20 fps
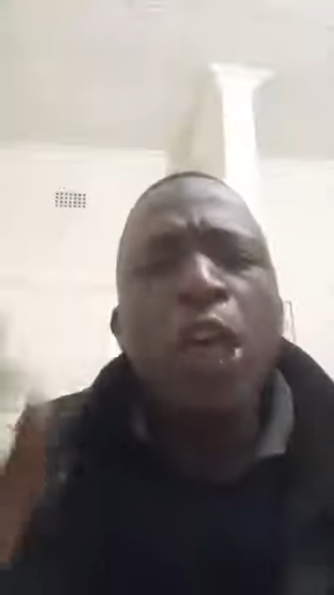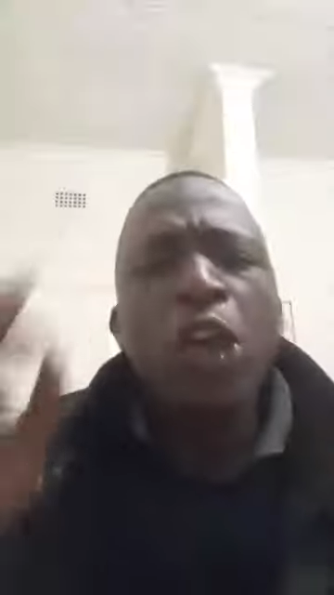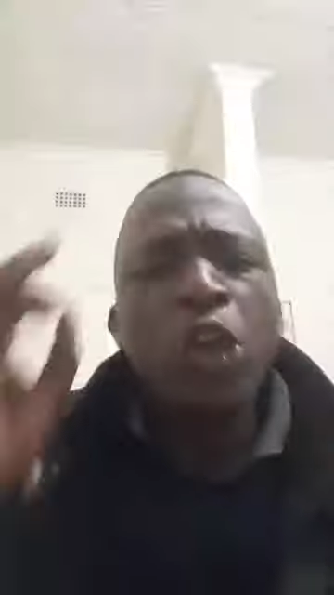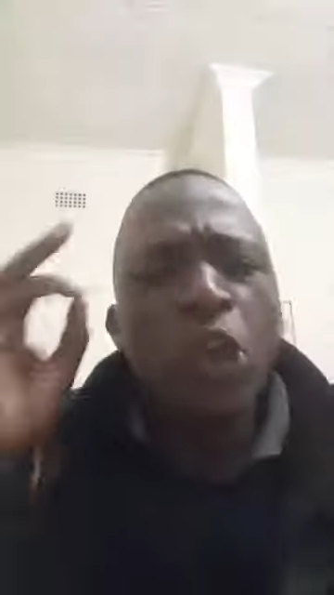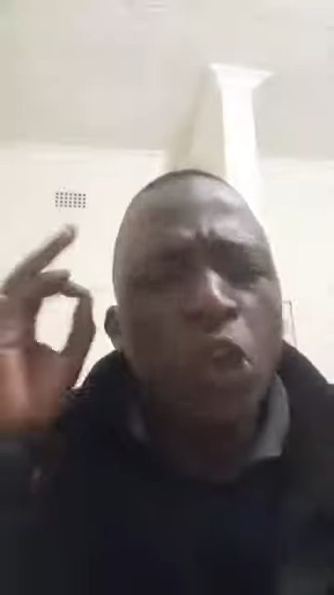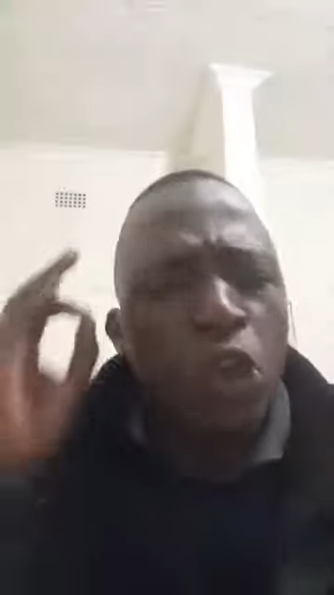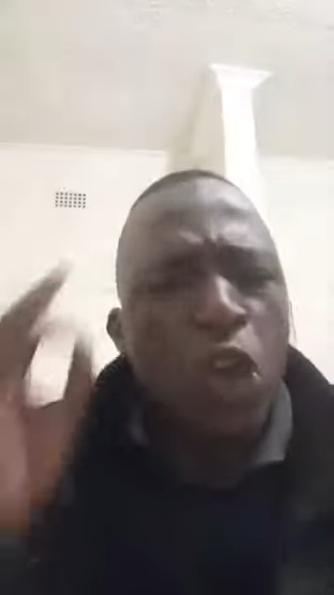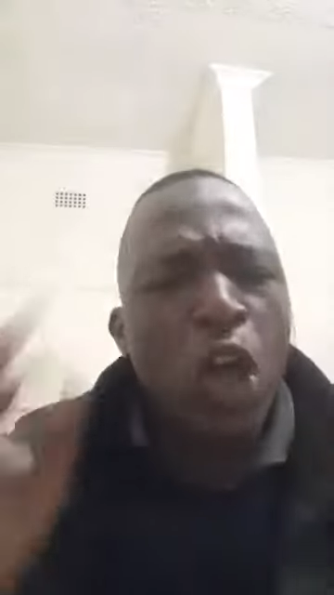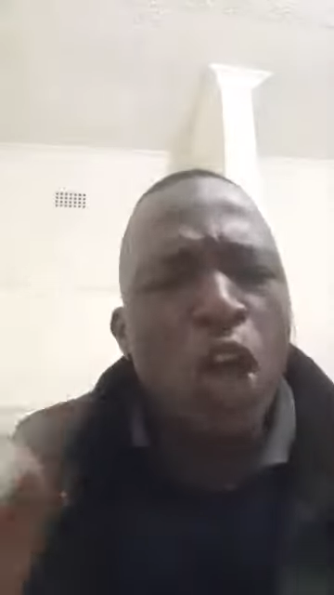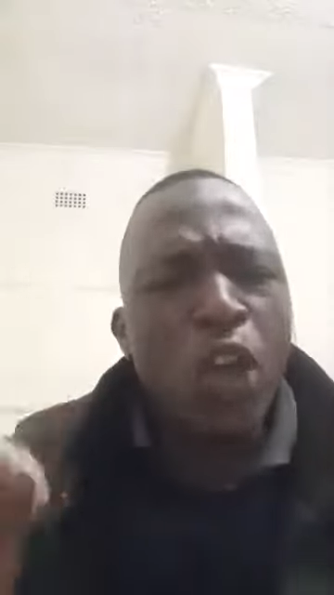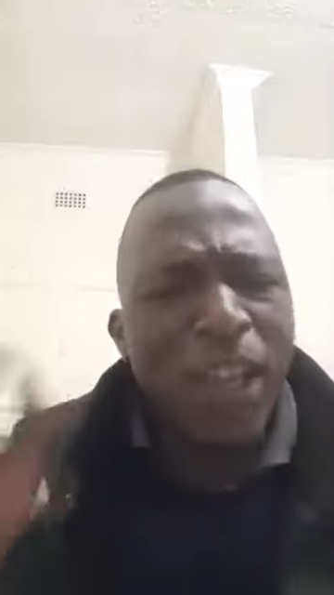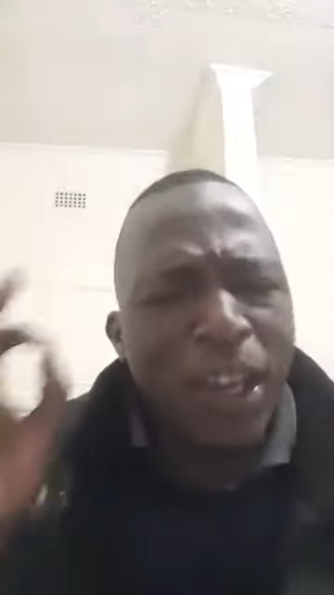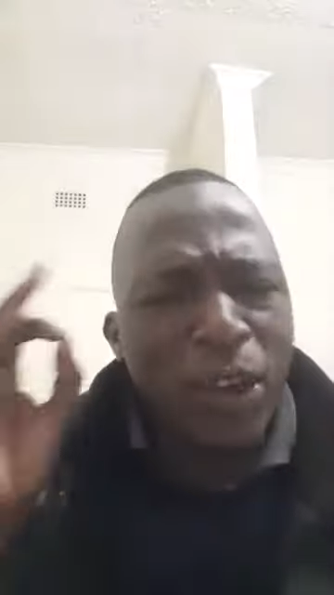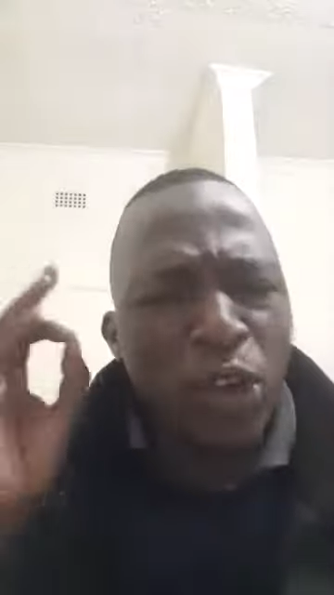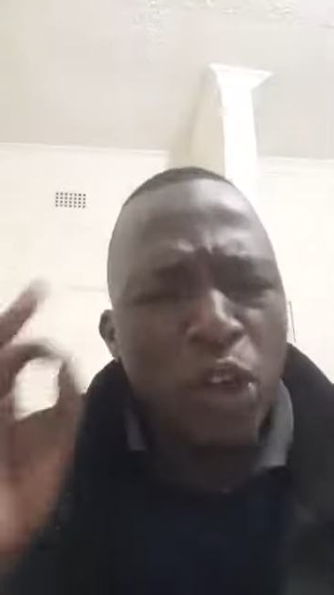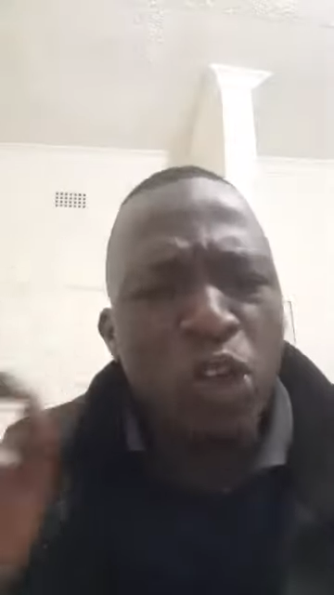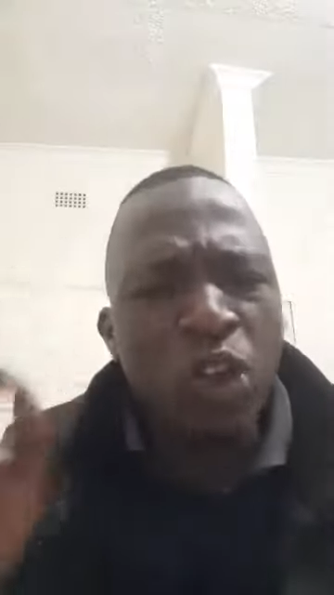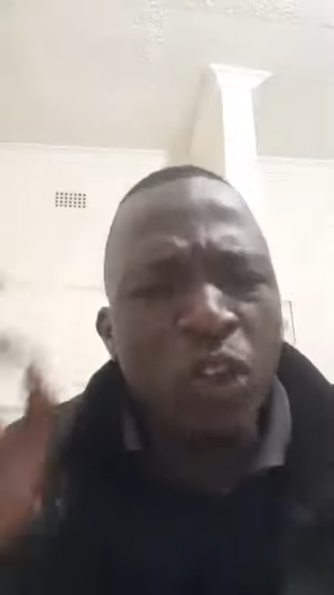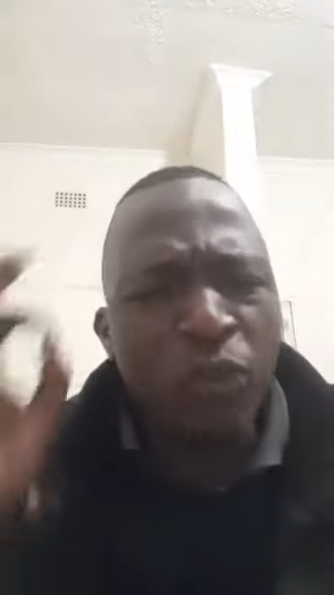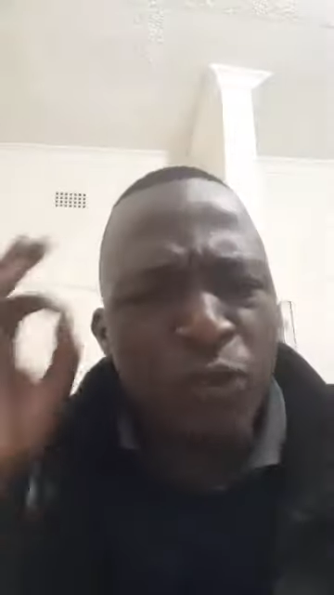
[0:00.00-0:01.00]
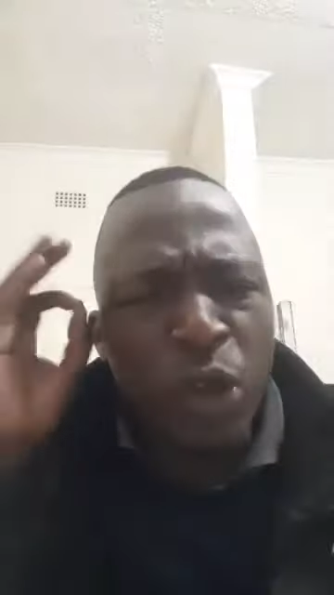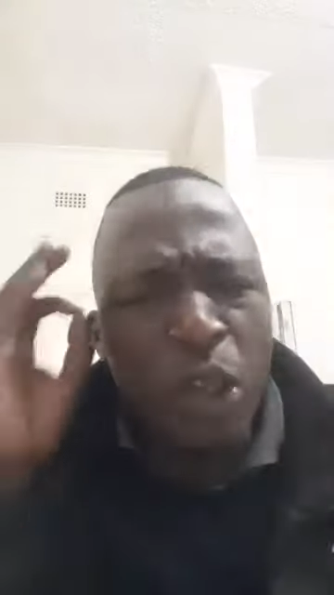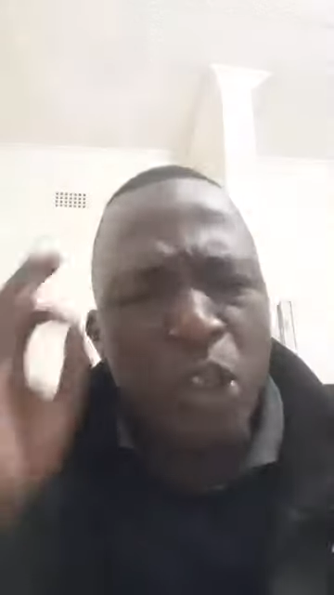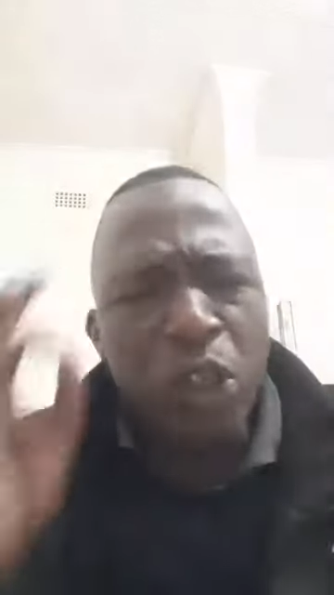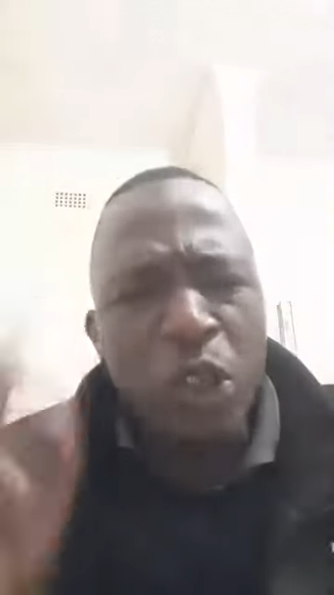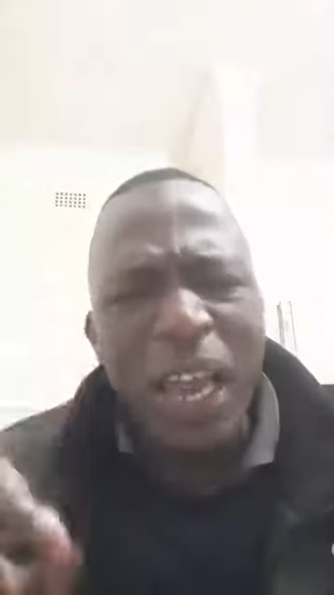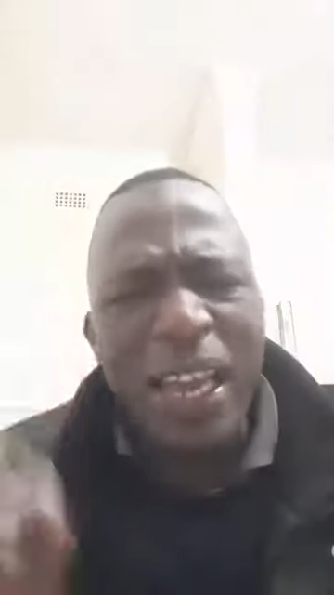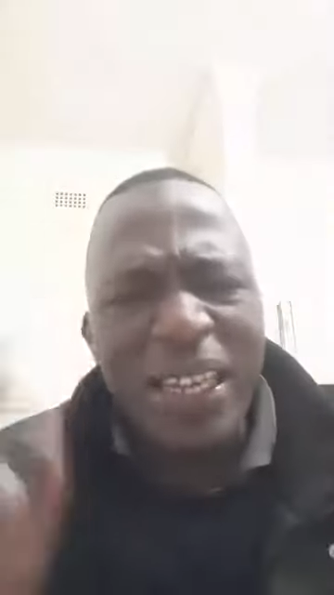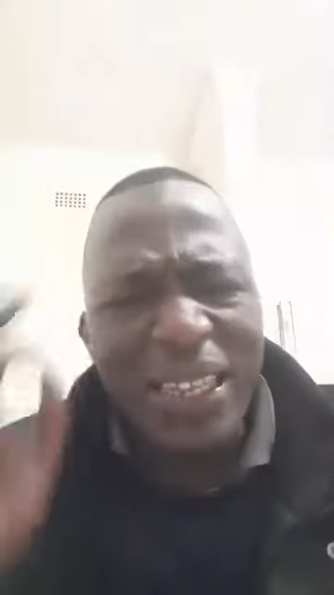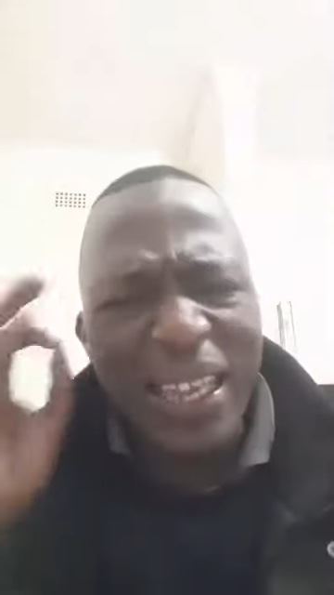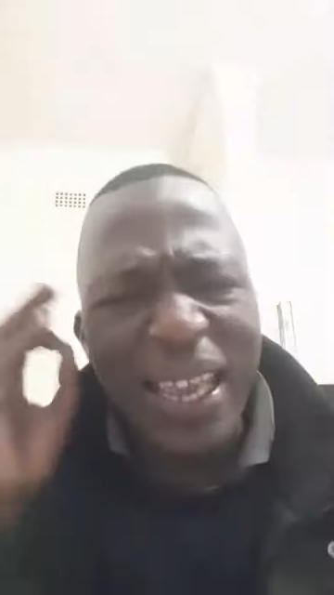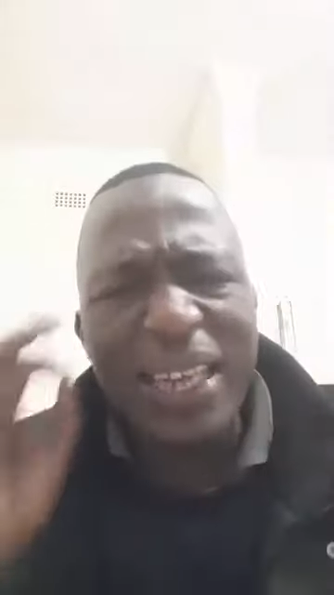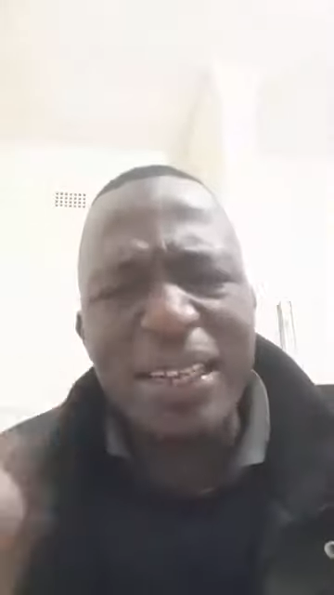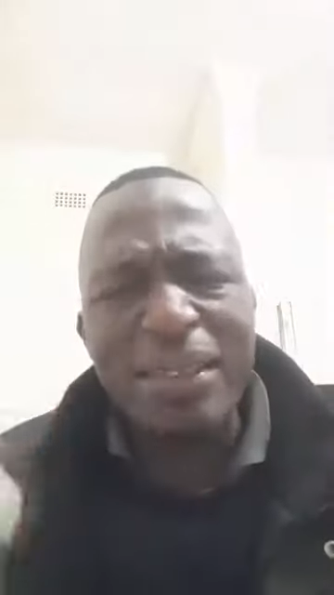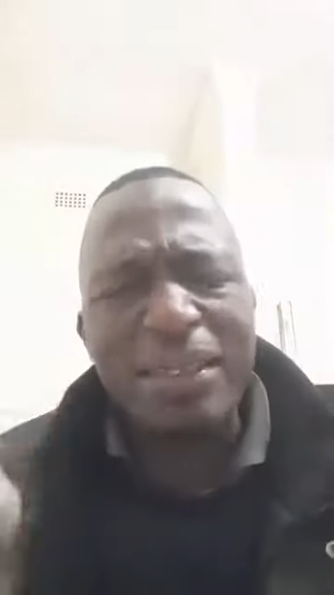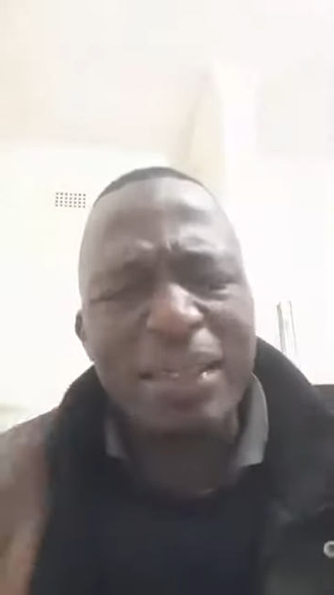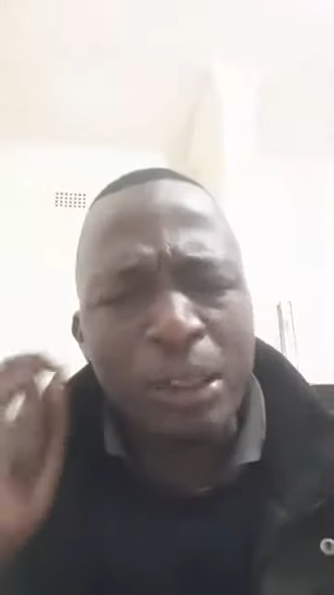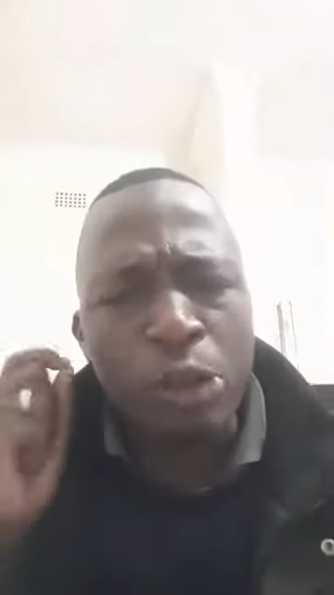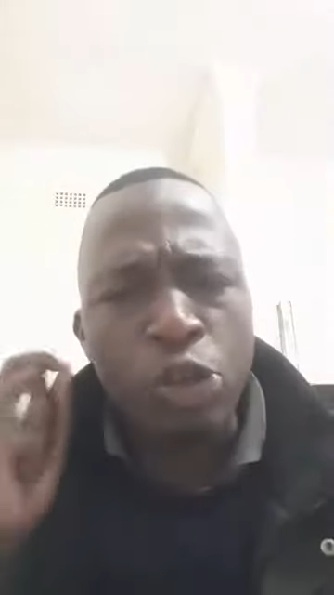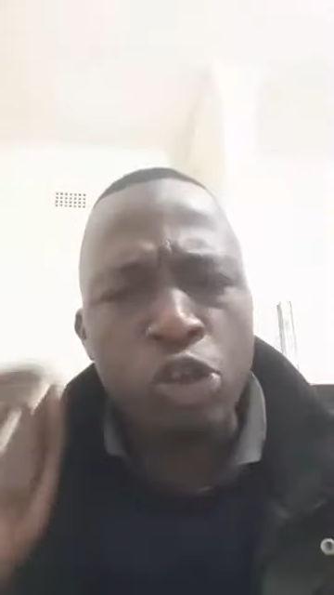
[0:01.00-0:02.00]
You know you, know you have not done
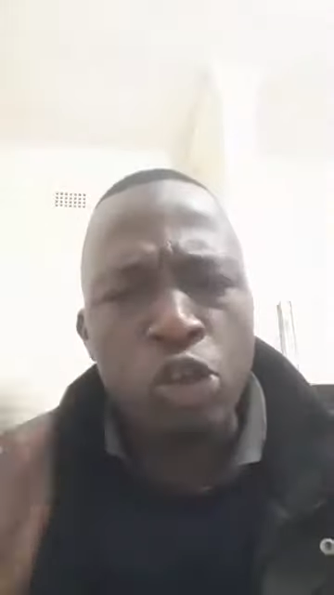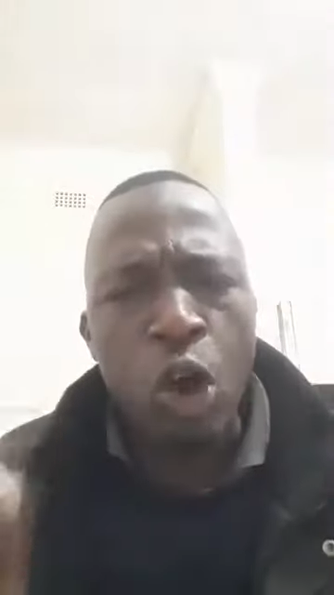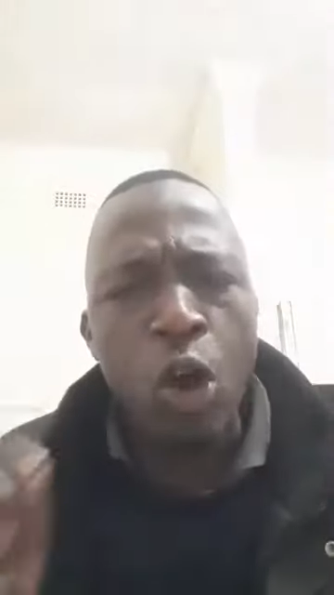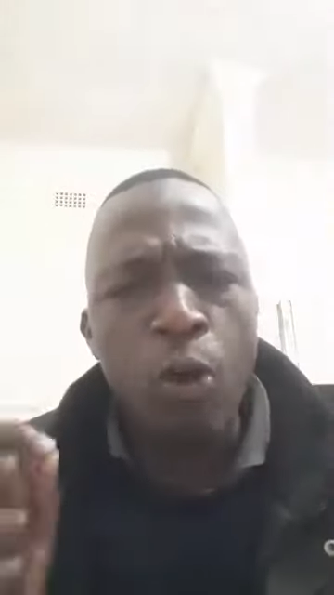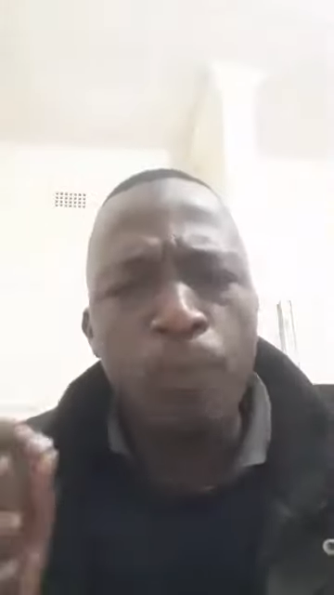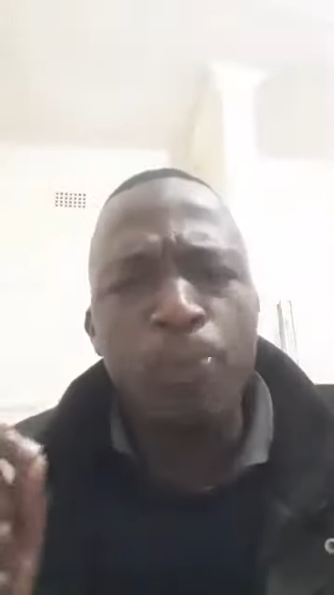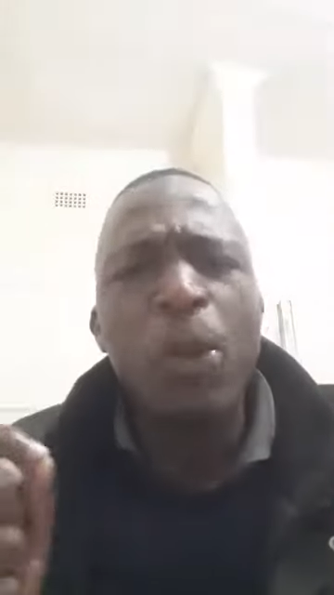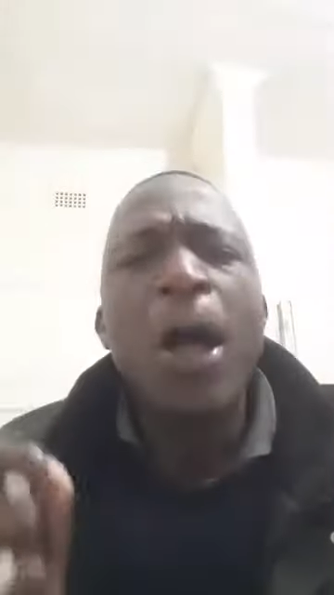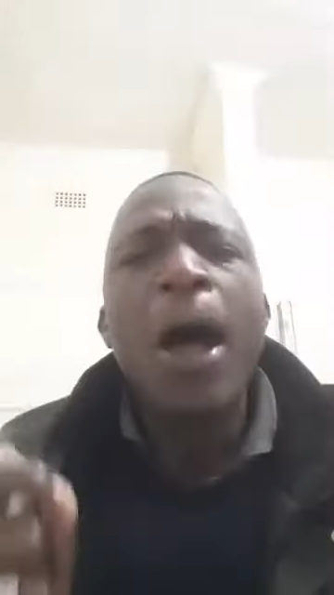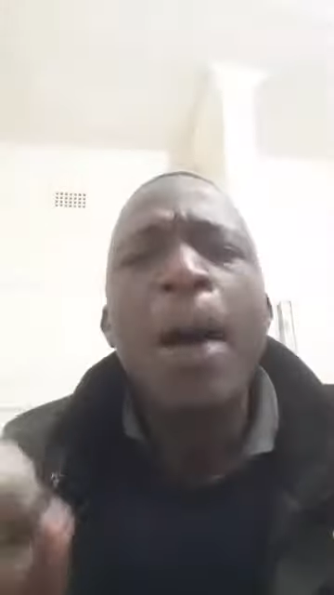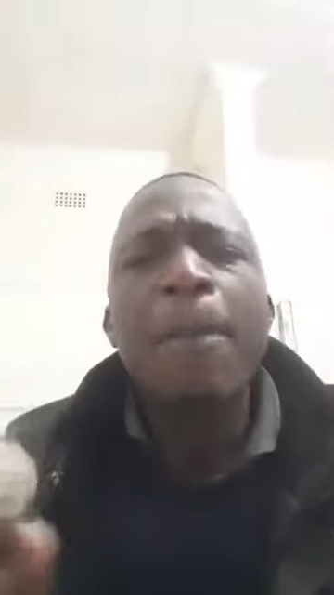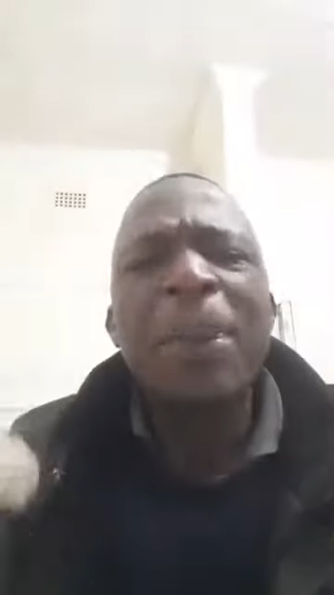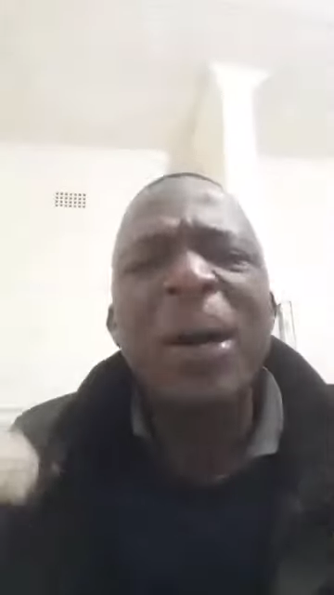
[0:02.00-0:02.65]
anything wrong,